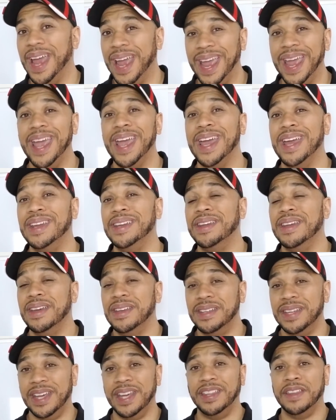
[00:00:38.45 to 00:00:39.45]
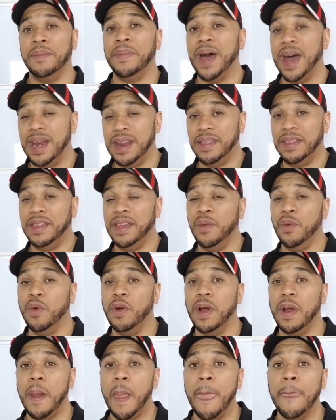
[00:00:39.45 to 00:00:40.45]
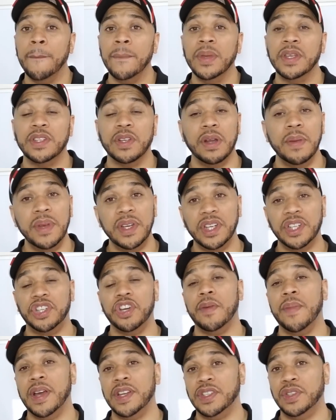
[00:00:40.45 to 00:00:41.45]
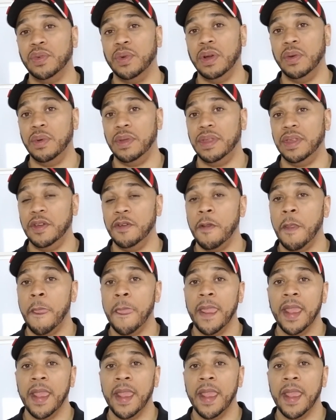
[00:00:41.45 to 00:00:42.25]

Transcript: and to get the body that they want. So let me just share my story with you.